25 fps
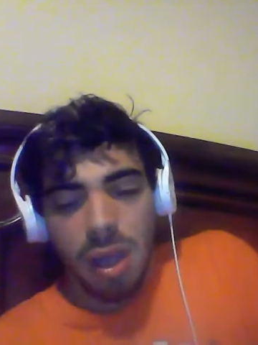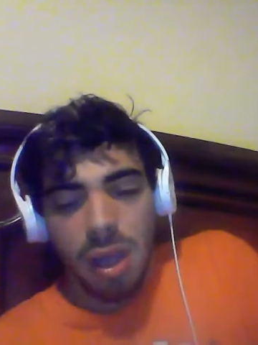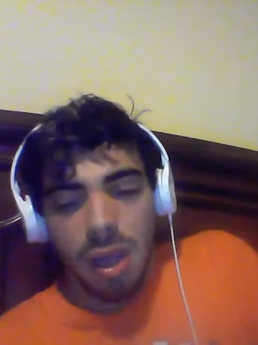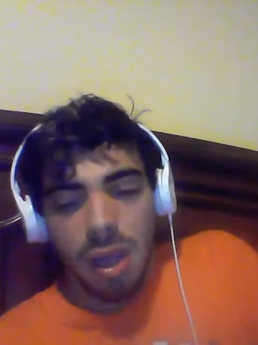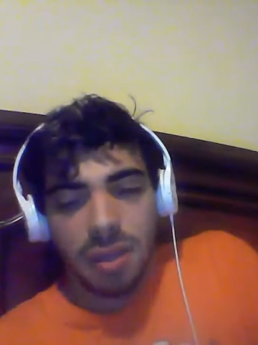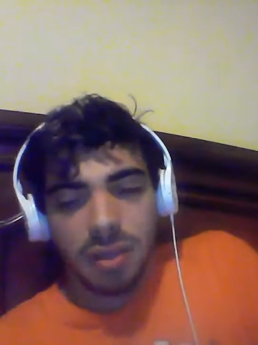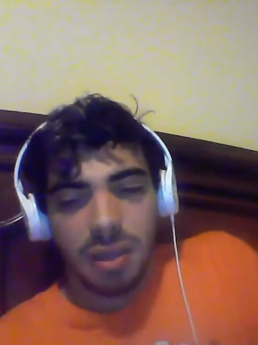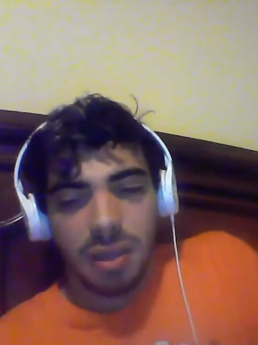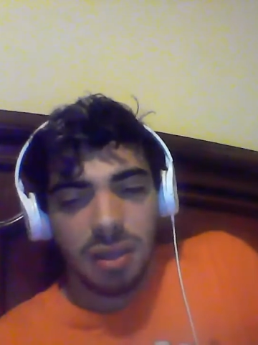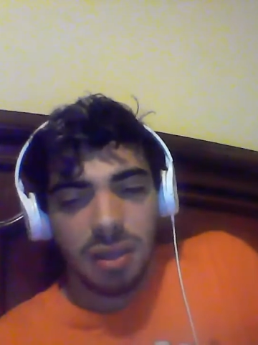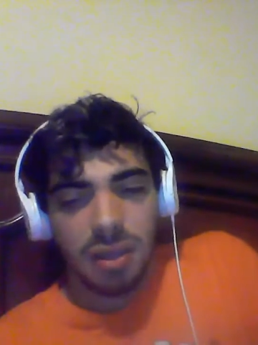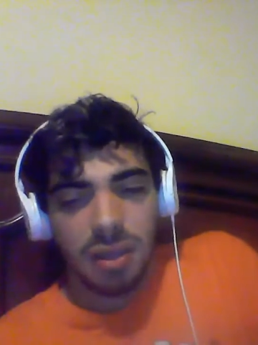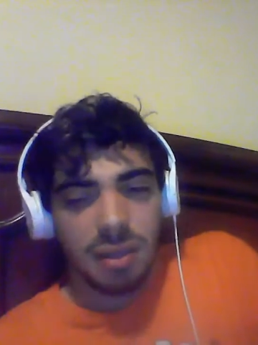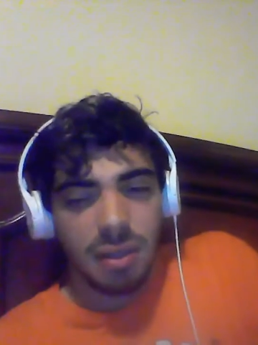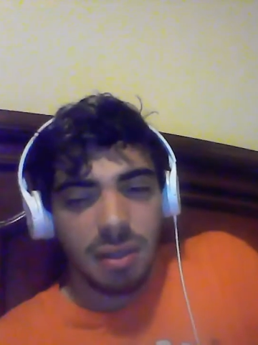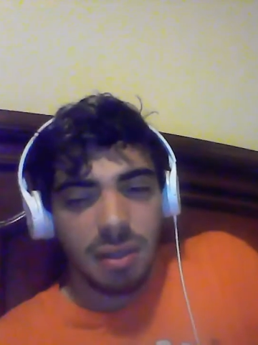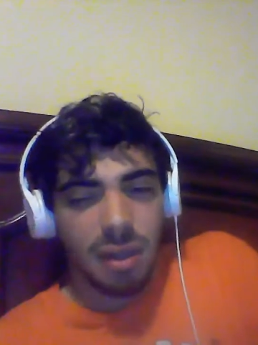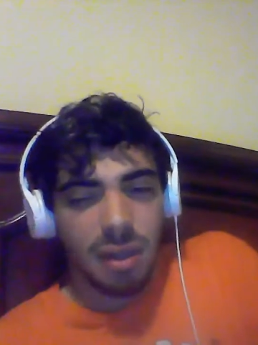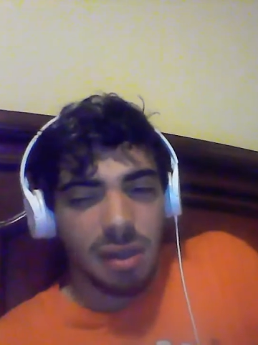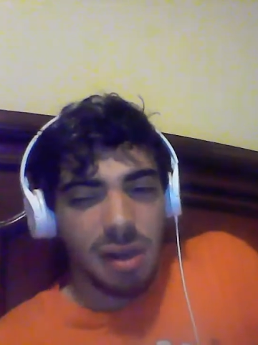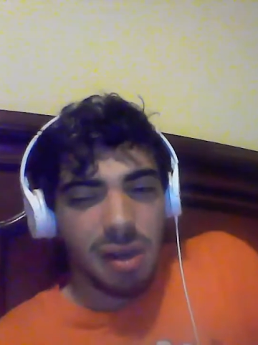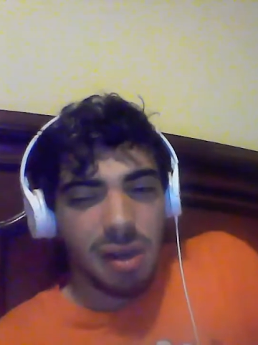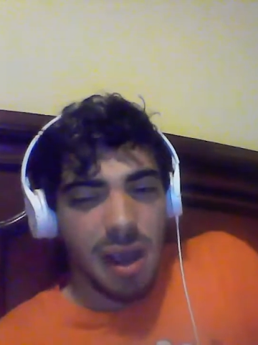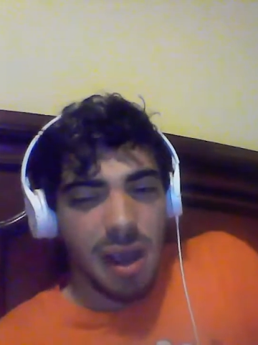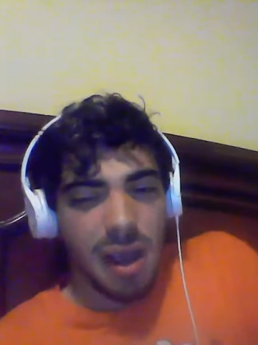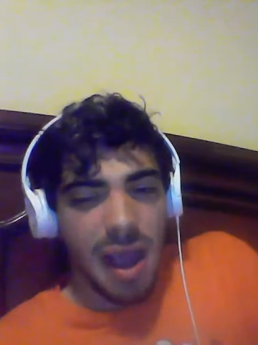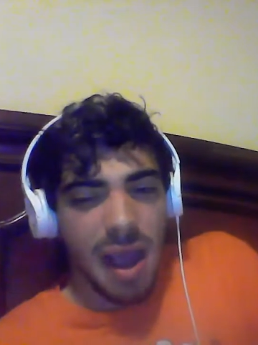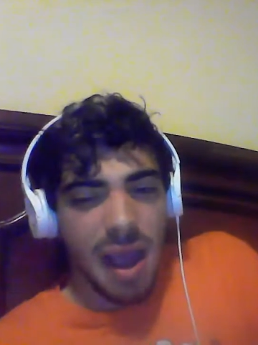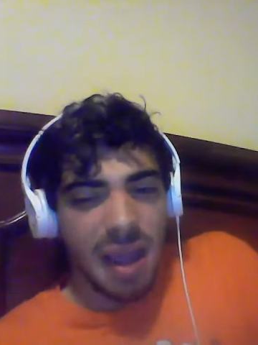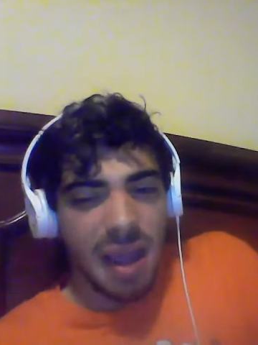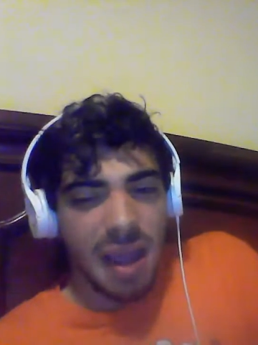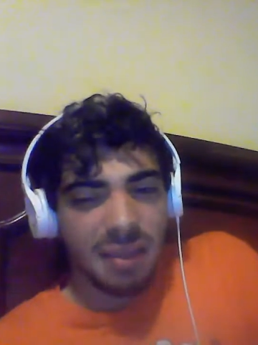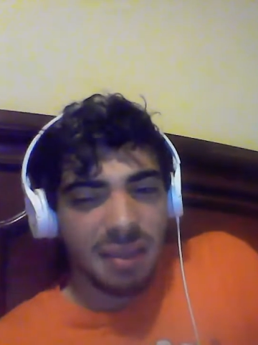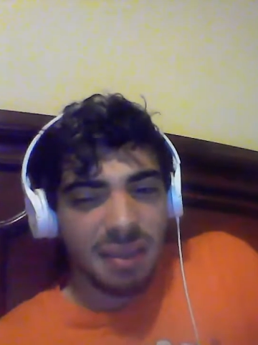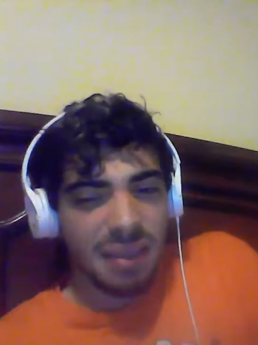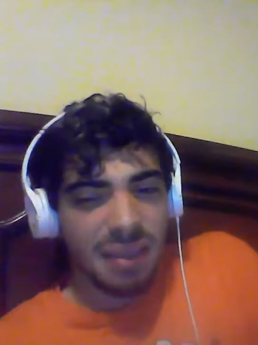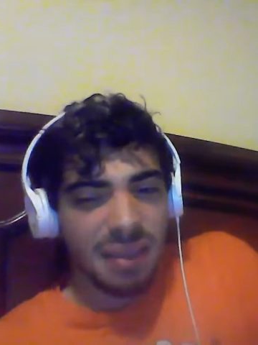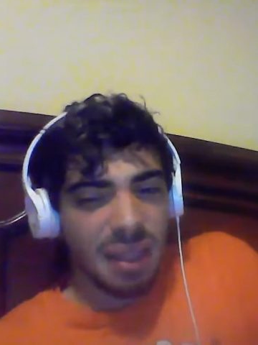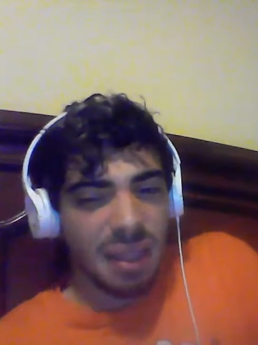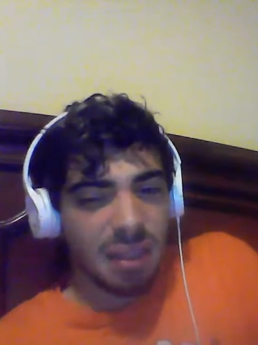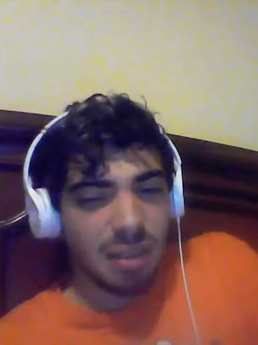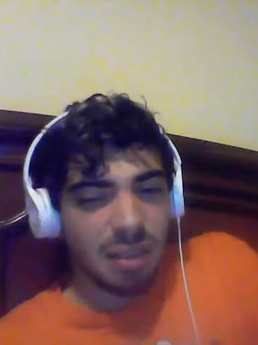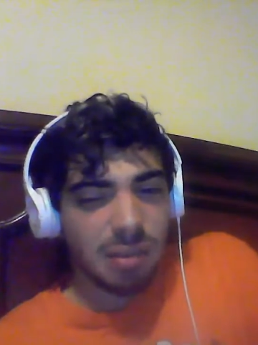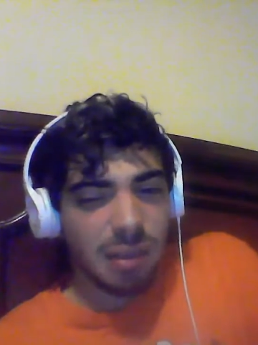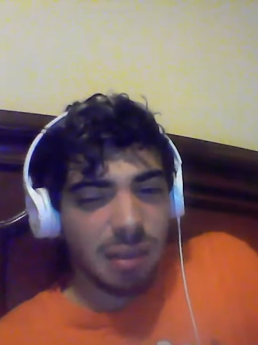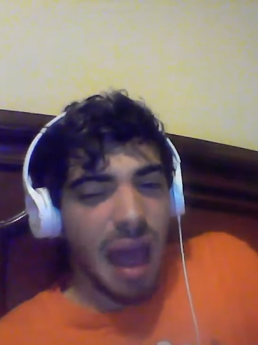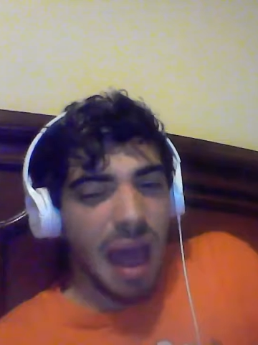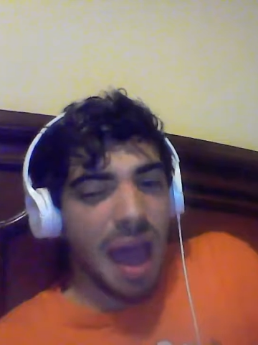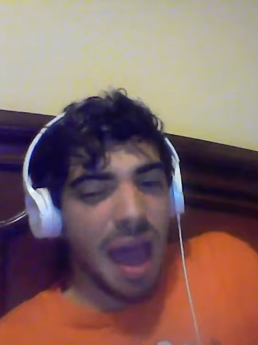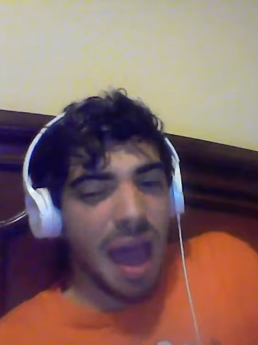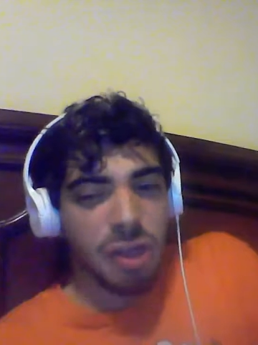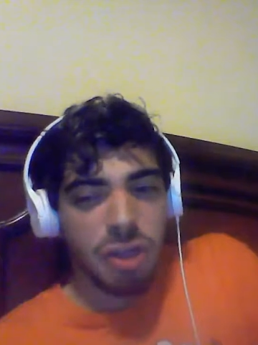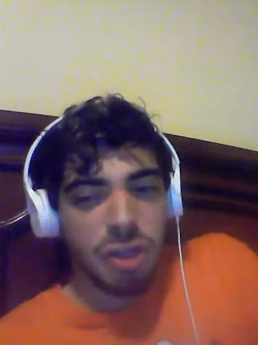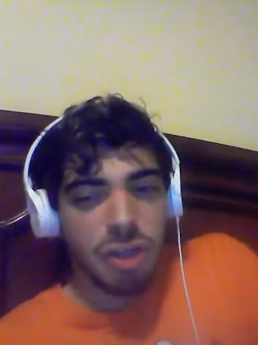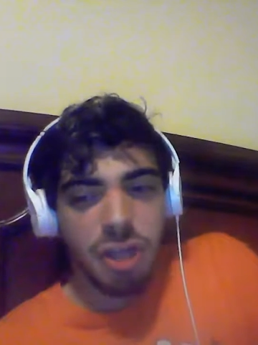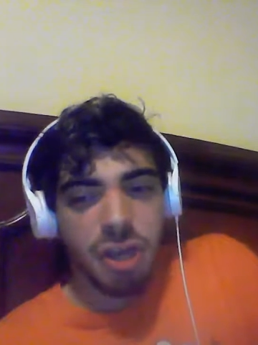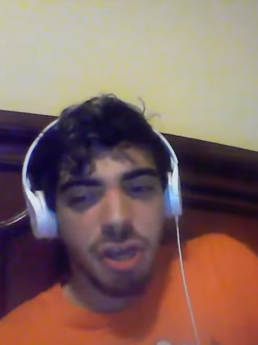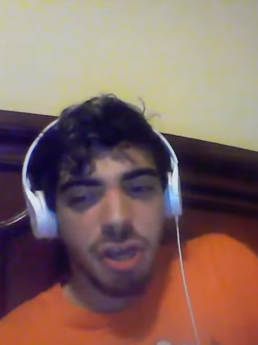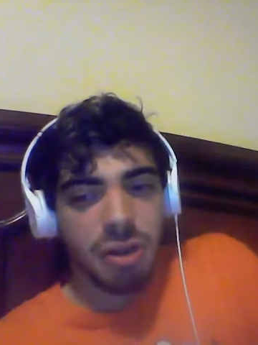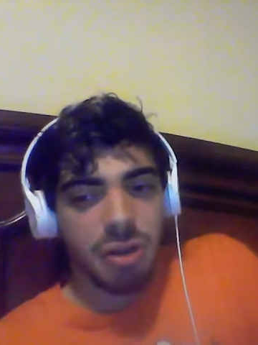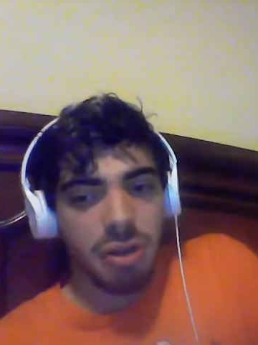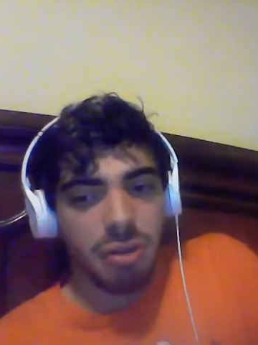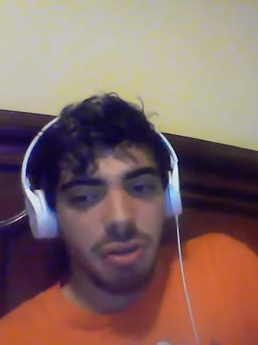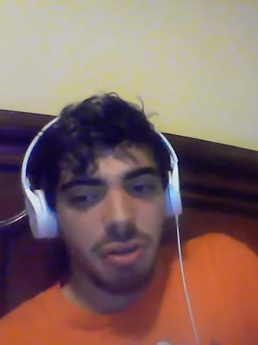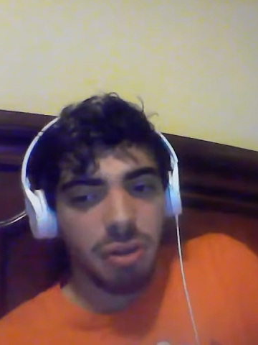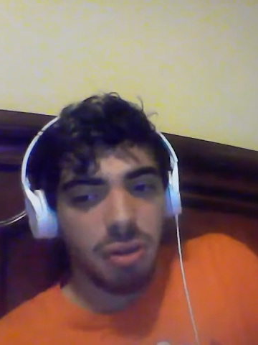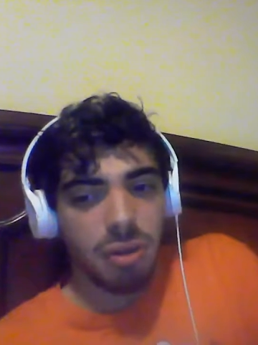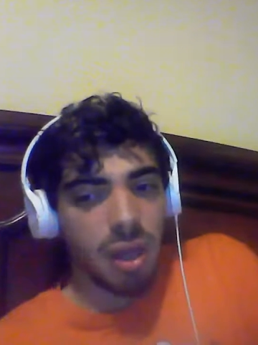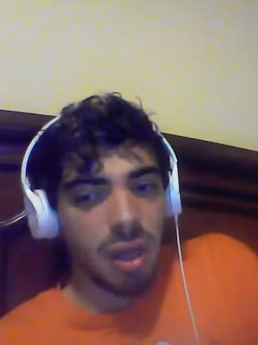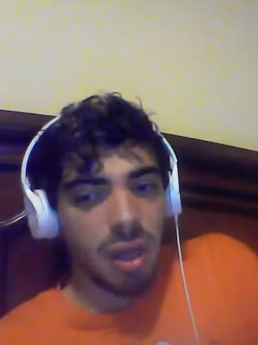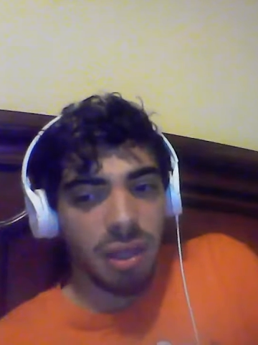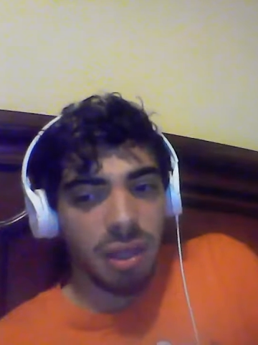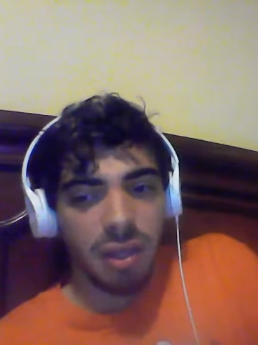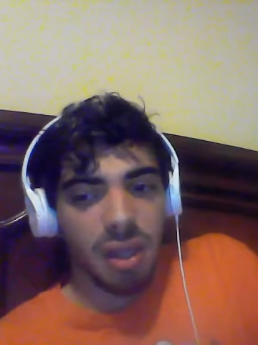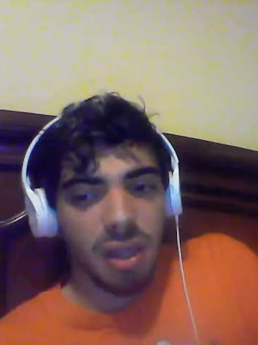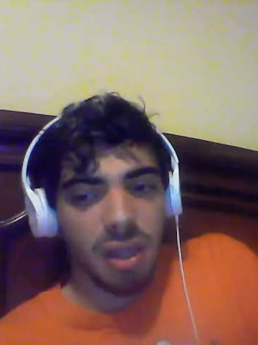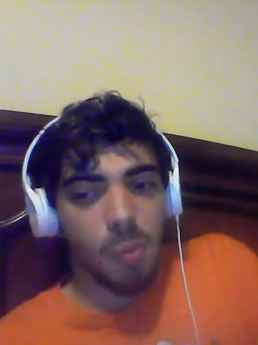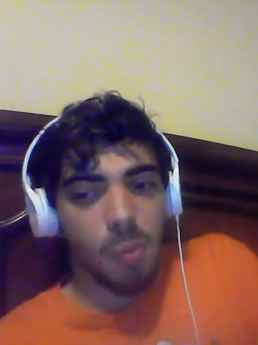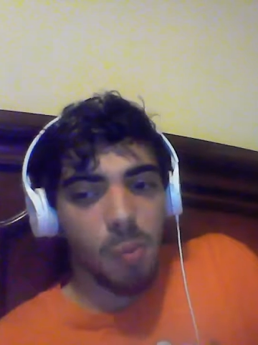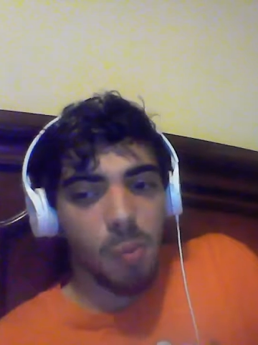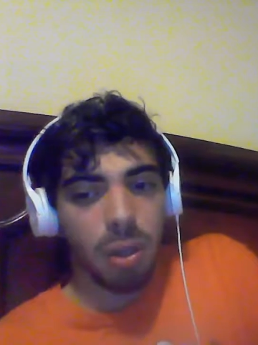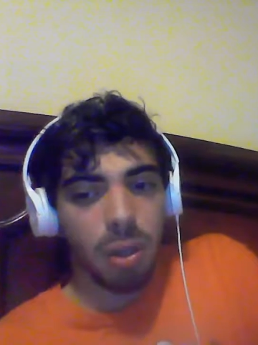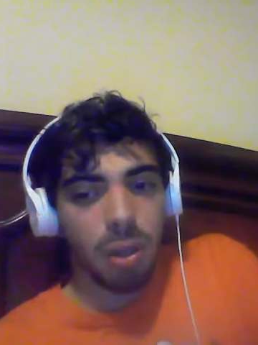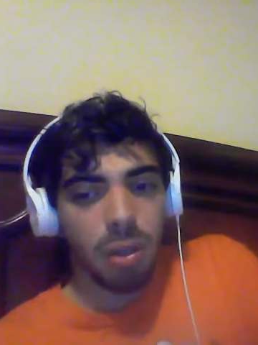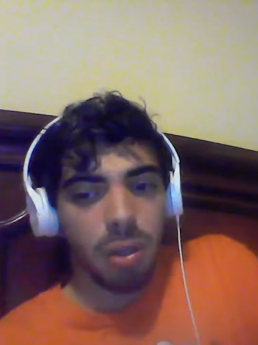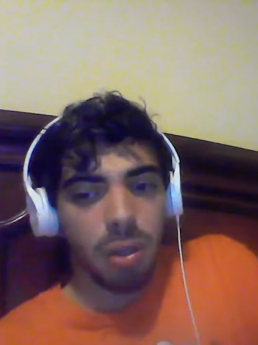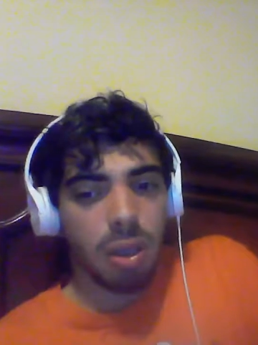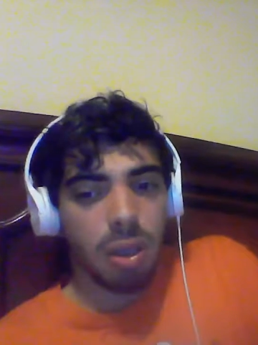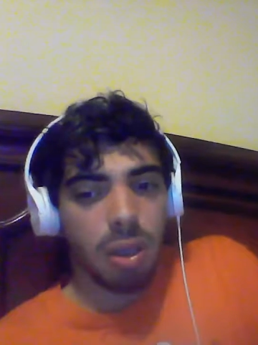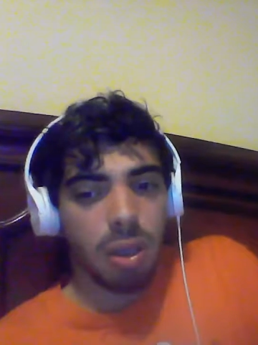and then I think last year none of them won.